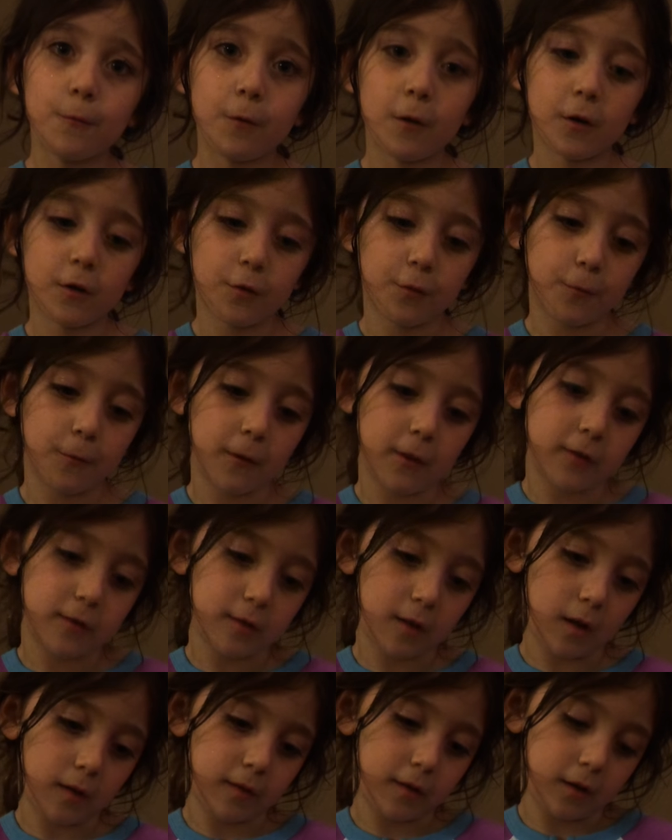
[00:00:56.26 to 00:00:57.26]
First, for the
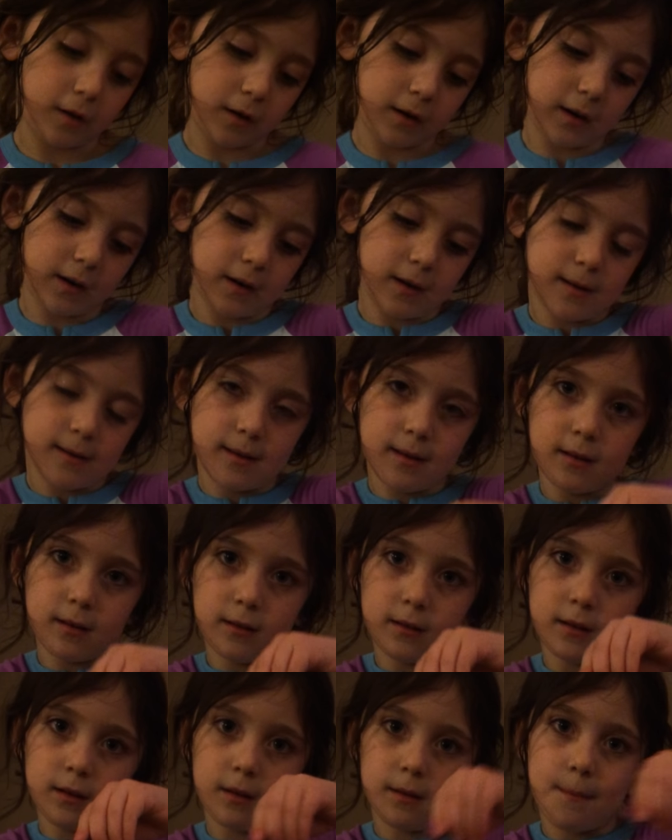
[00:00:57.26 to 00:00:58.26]
saucer, you're going to
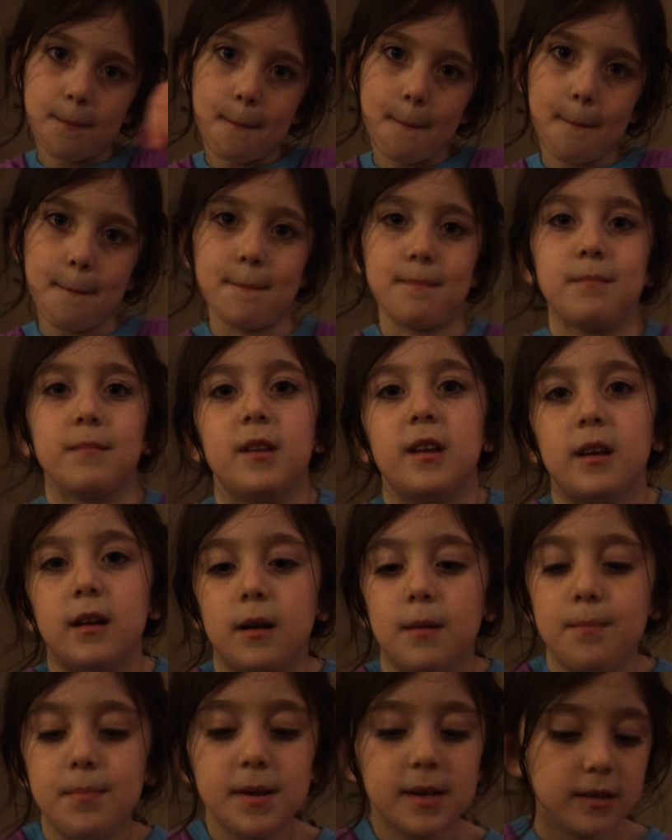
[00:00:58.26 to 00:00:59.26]

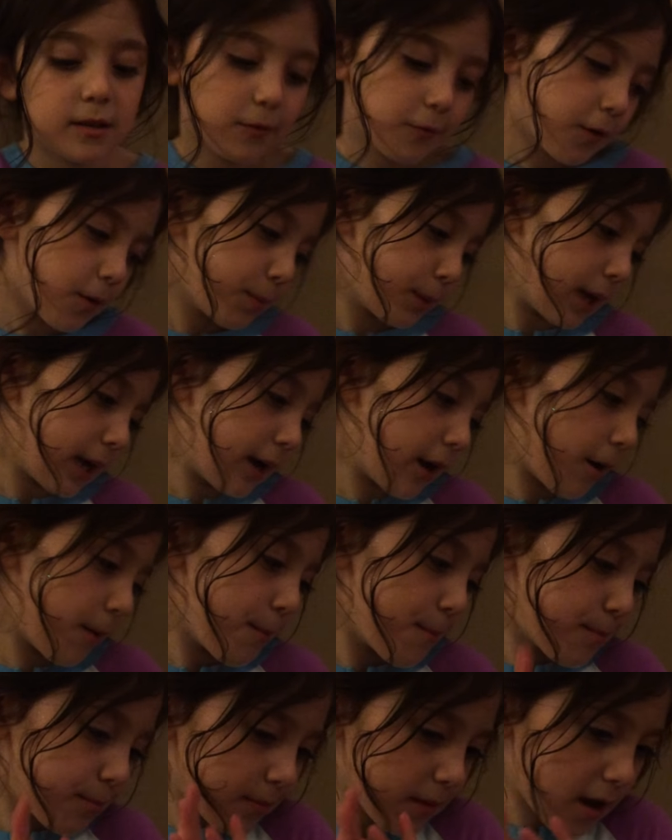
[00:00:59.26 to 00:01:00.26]
take a piece of your Play-Doh, and
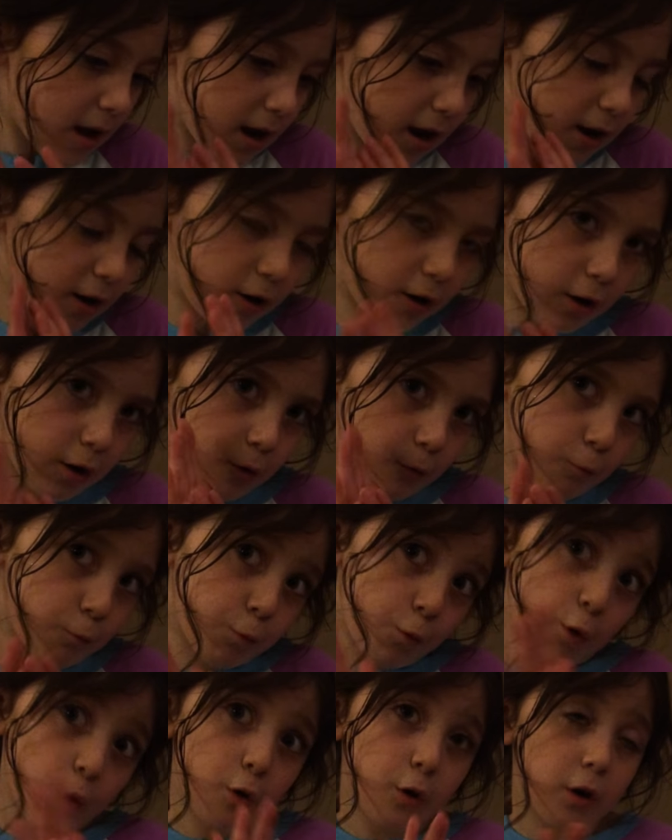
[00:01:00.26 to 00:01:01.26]
you're going to
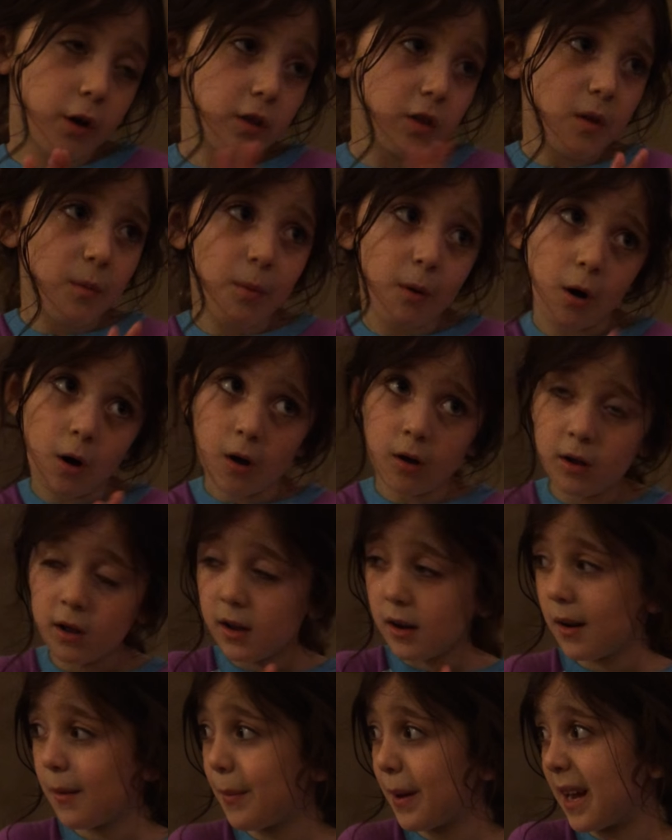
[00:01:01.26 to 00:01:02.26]
roll in the ball
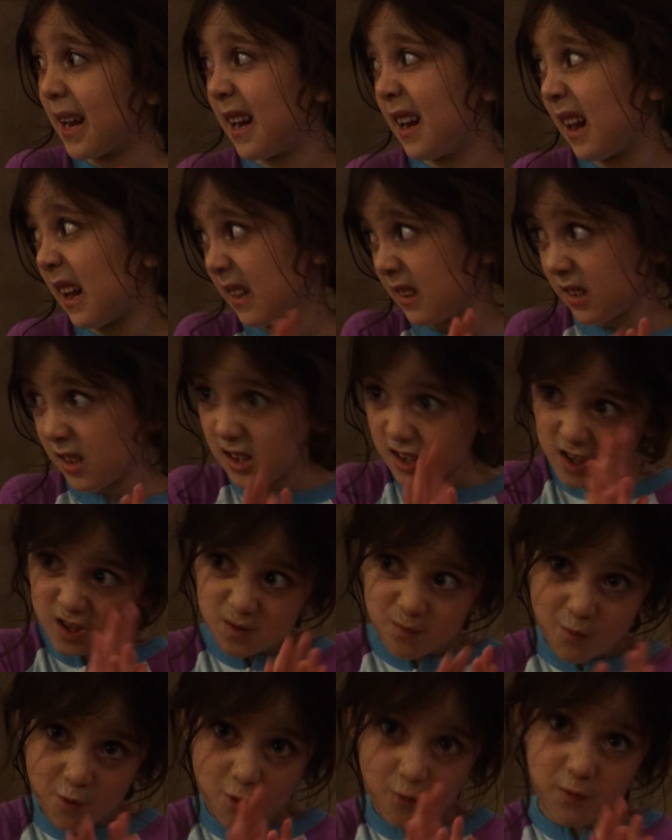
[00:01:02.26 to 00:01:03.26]
to make it nice and
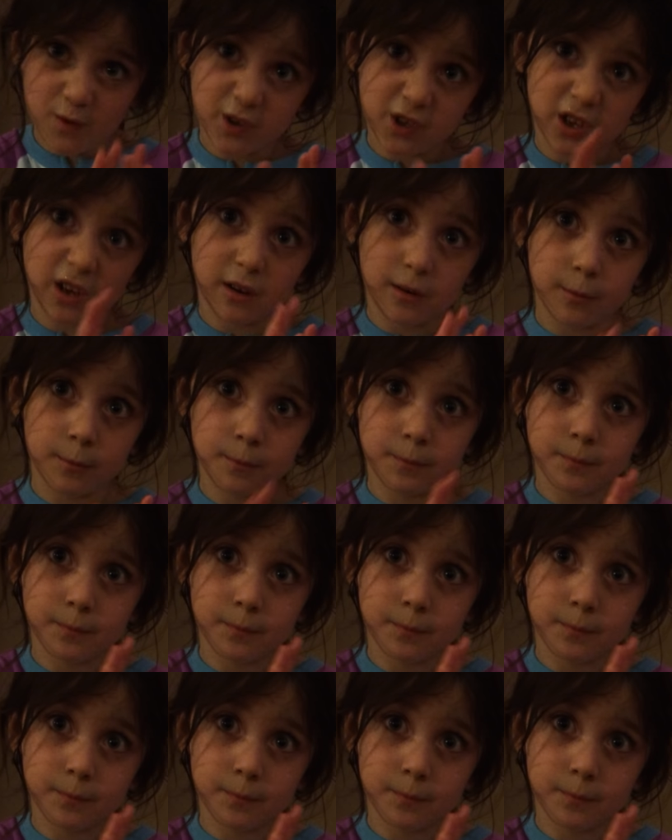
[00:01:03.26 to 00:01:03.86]
smooth. Is this for the